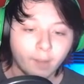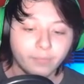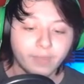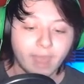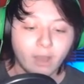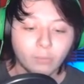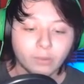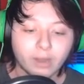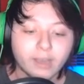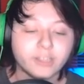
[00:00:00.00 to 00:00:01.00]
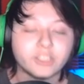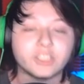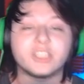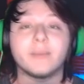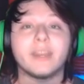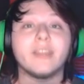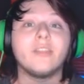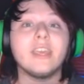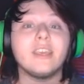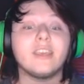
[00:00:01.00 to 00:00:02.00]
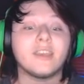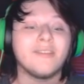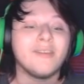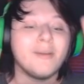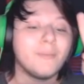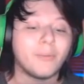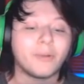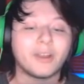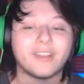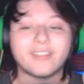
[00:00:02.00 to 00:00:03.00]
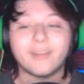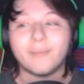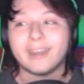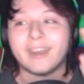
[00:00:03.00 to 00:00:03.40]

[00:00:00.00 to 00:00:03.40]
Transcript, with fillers: now we're not going to just summon in Lincoln, but we're going to summon in